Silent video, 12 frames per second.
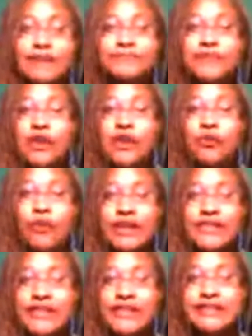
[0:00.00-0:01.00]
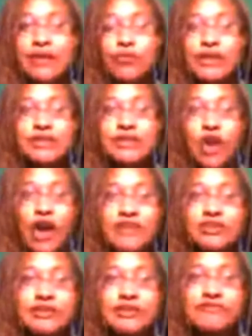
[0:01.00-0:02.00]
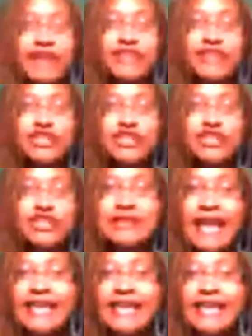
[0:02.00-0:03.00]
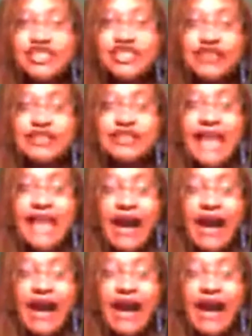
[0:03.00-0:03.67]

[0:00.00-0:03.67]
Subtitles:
One of the things I wanted to also invite you to do is like and share this out.